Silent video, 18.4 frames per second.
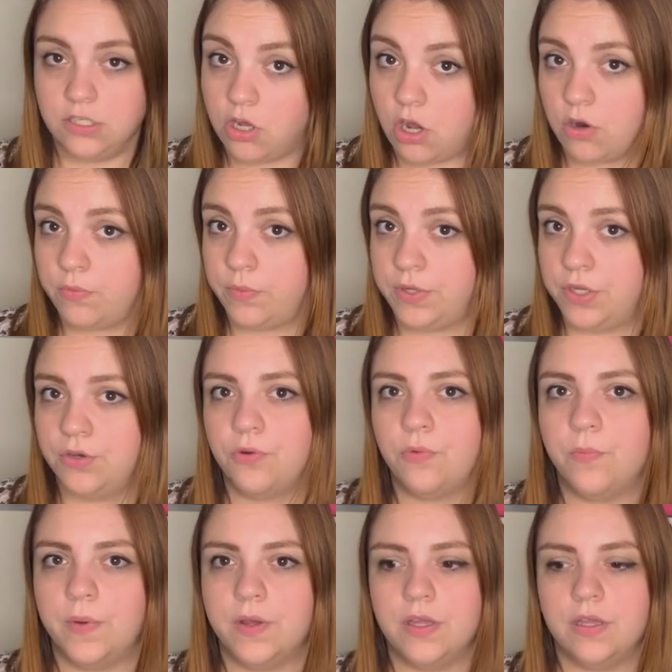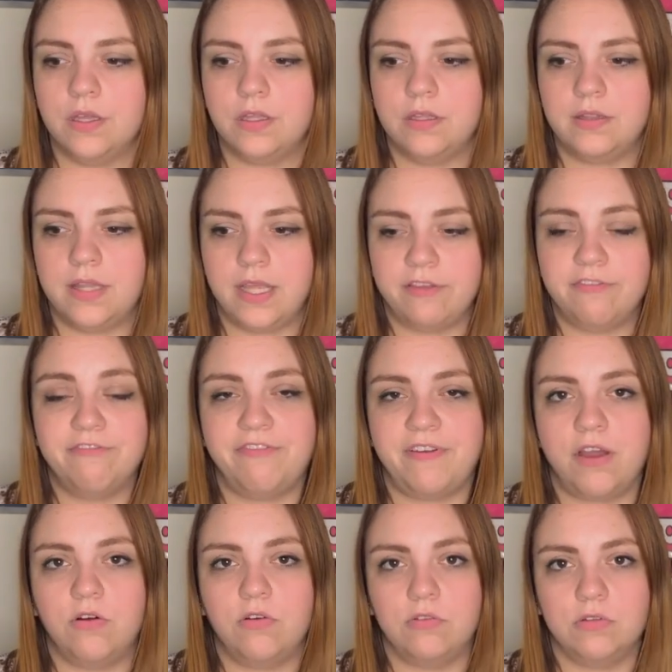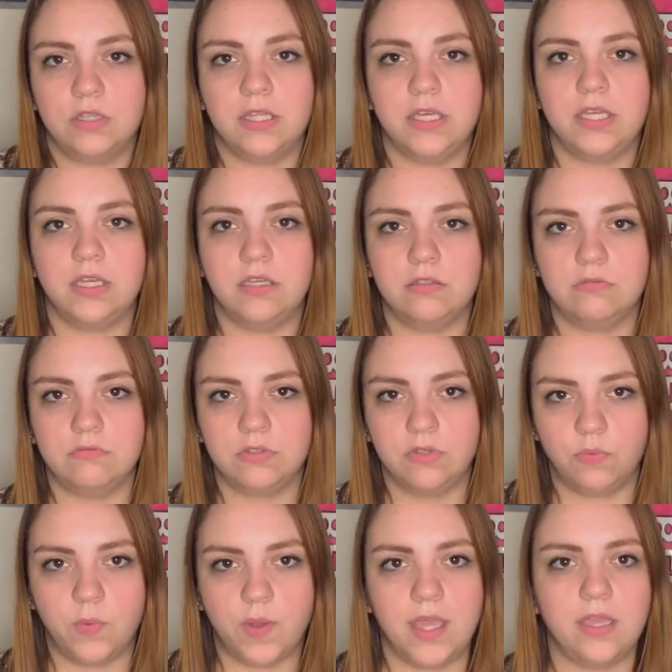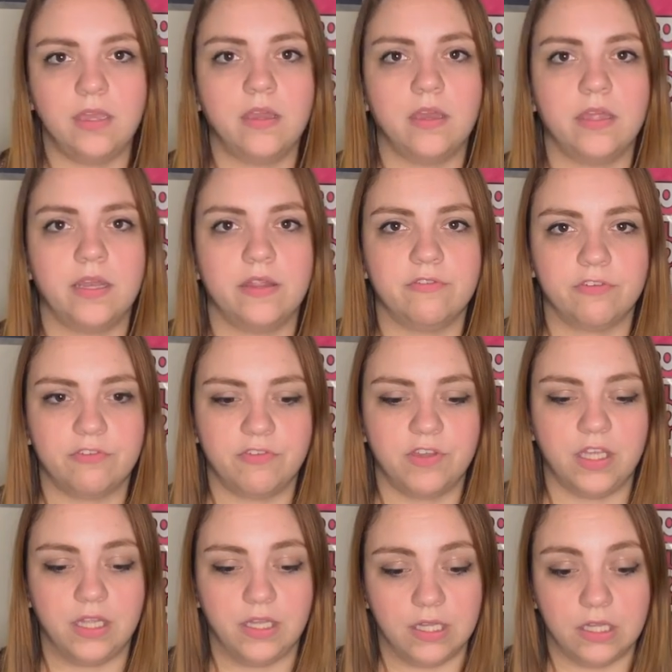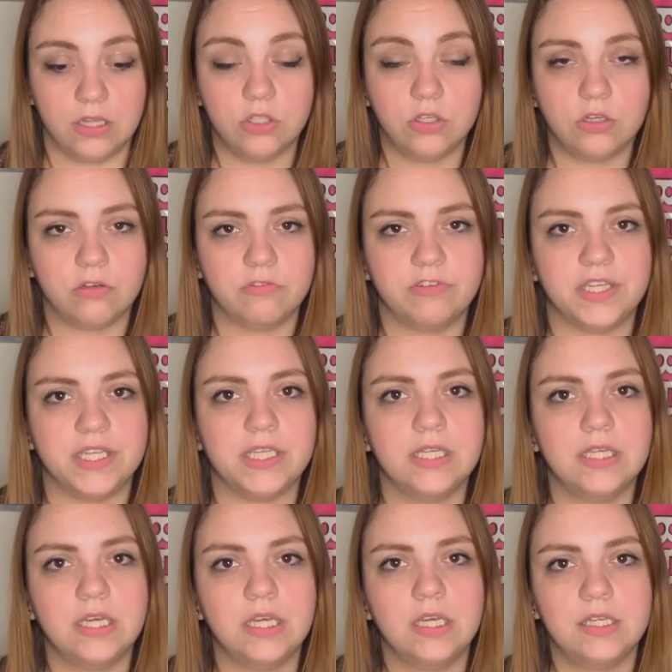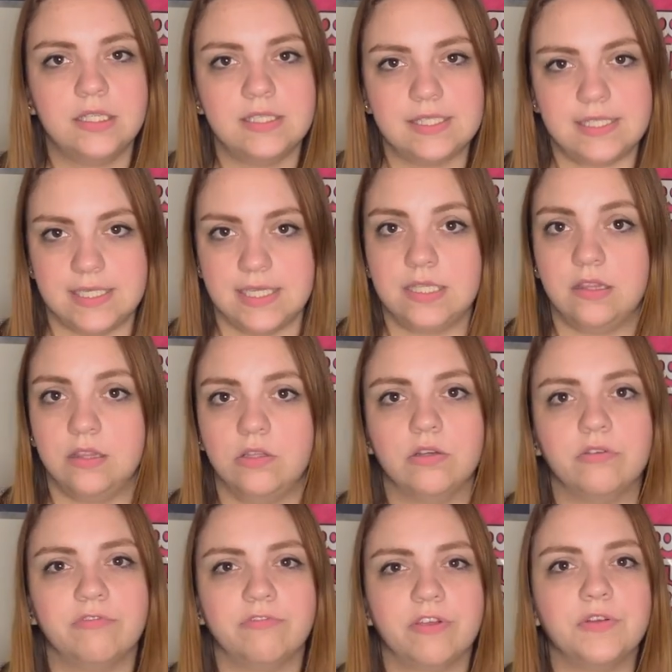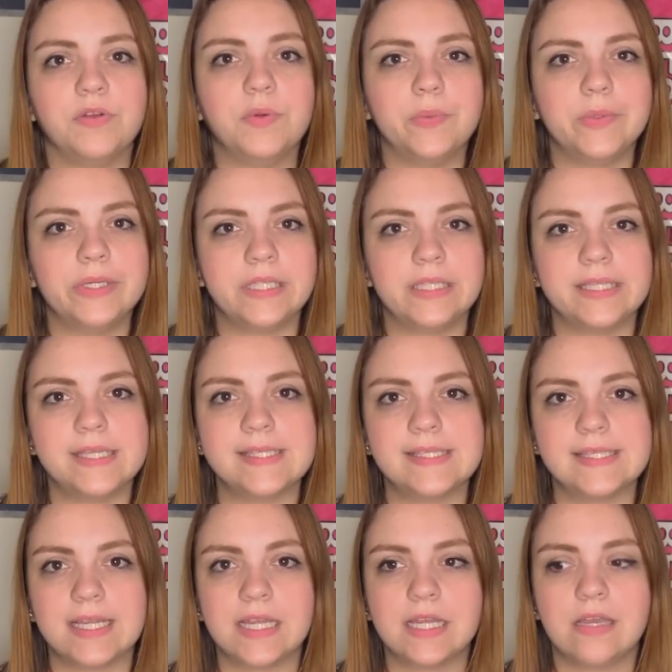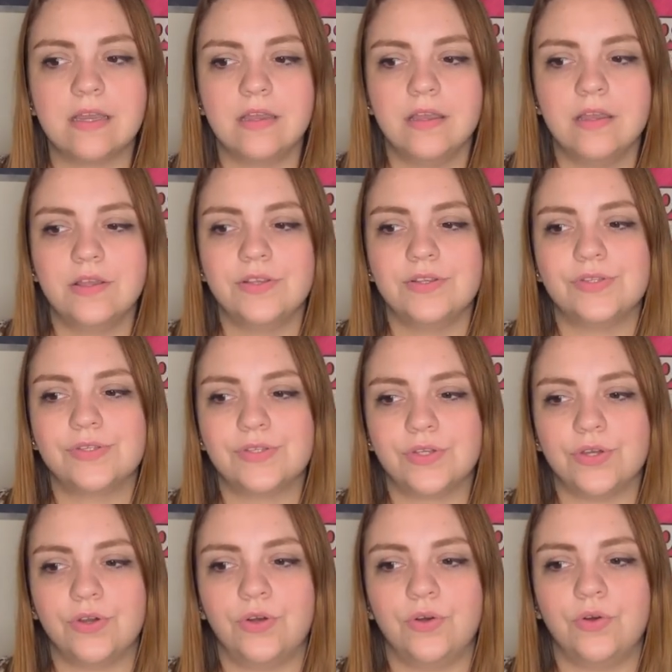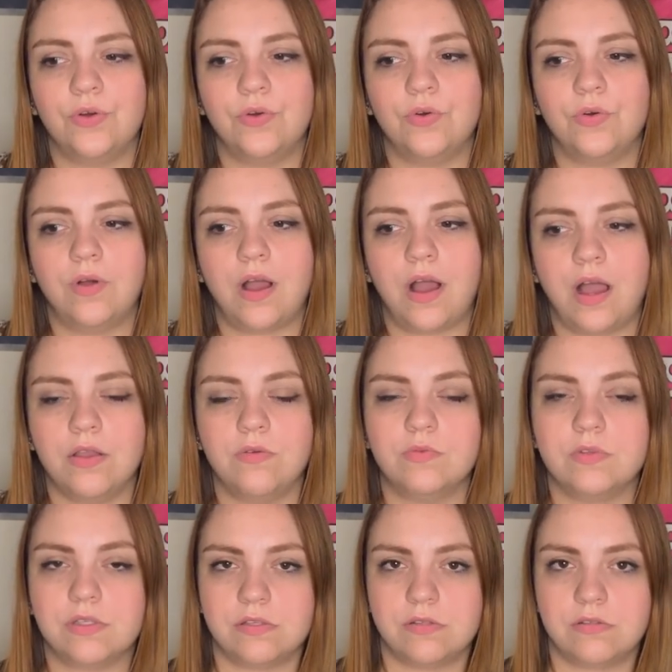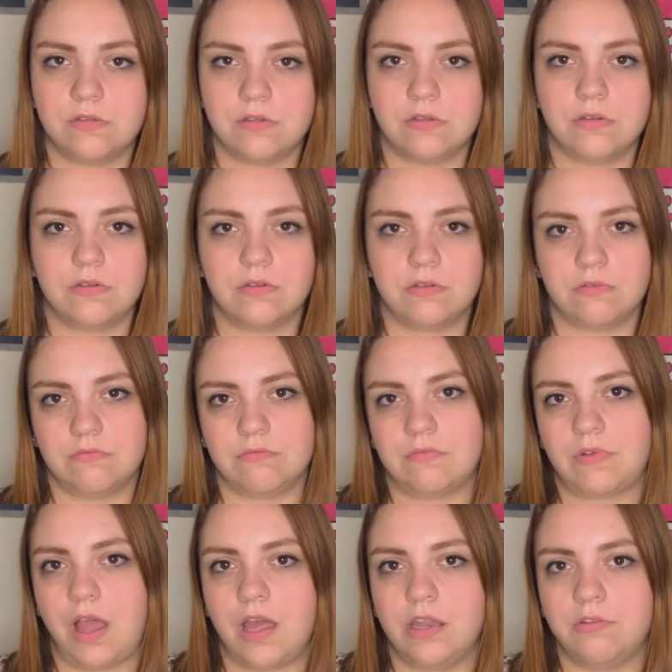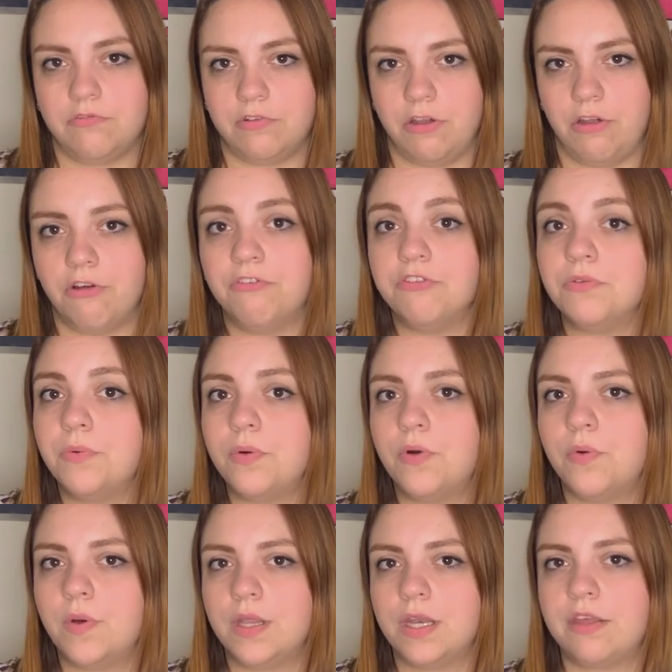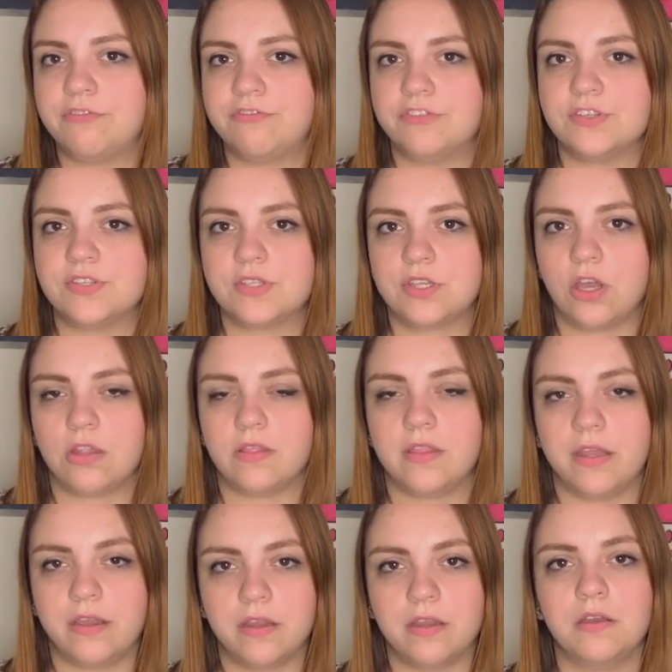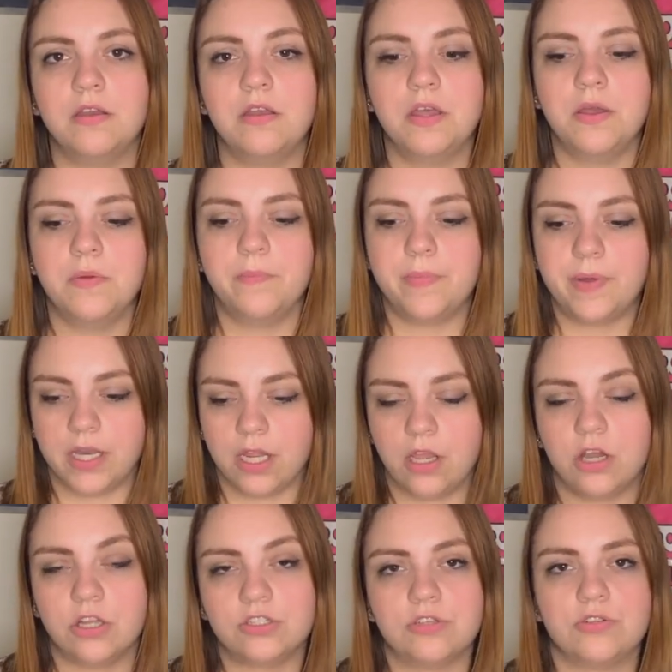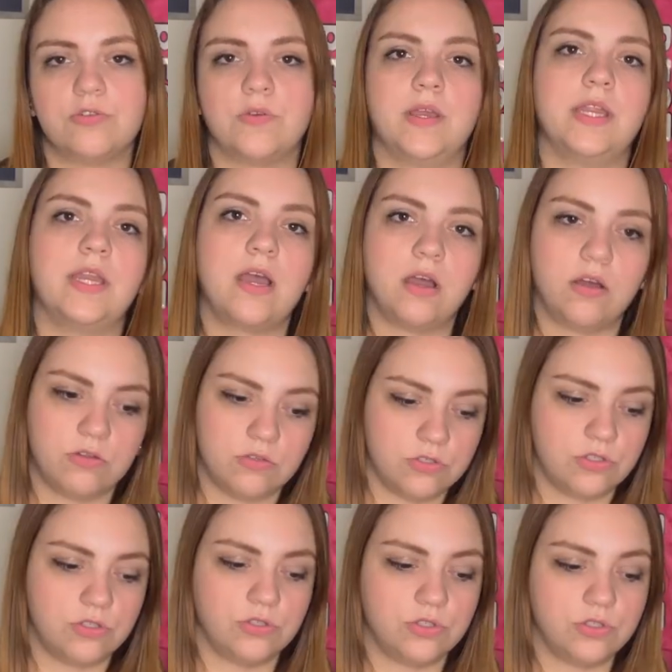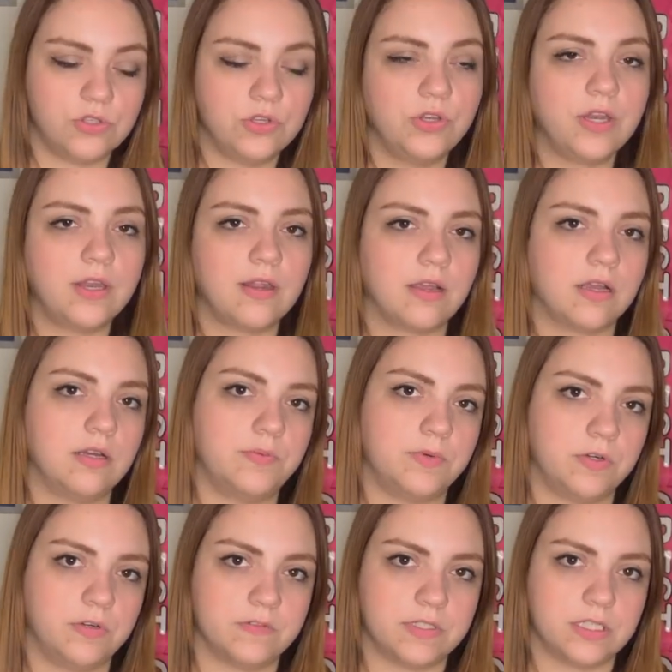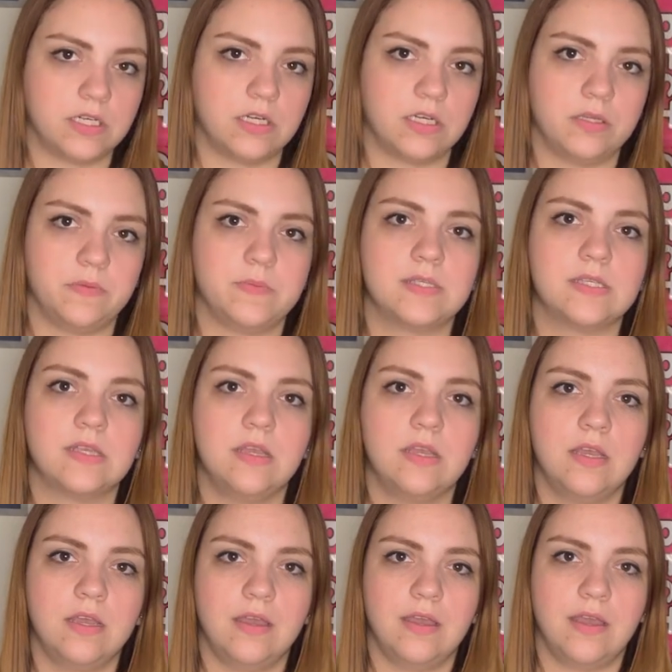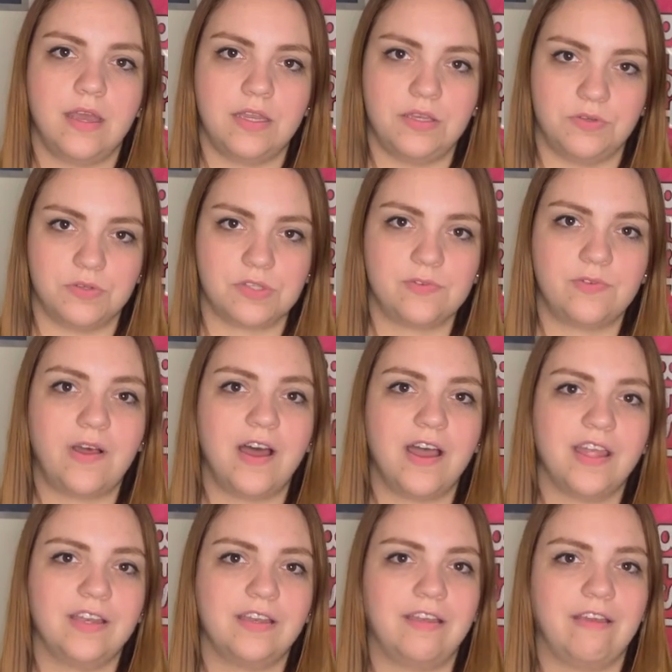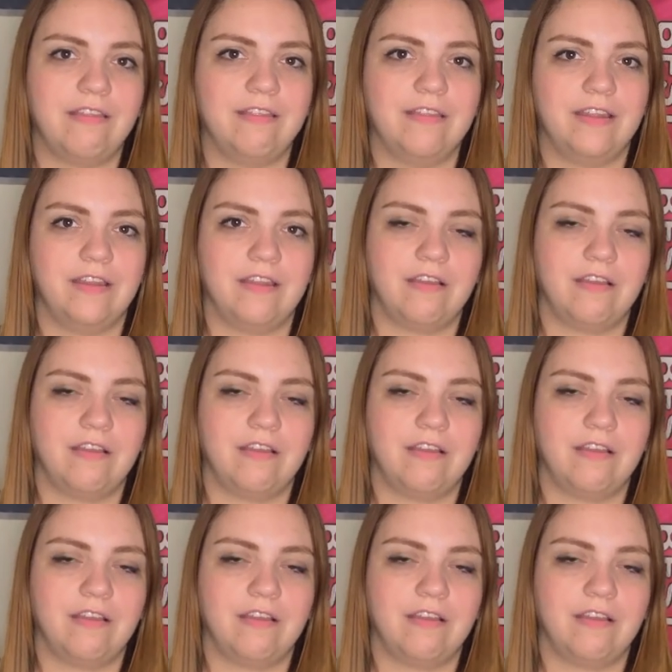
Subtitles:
not real, but they felt like the weight and everything, the look of it did look very realistic. So I was kind of uncomfortable when I first got there. But I got to try it out, to shoot it a couple of times, and it was fun, and then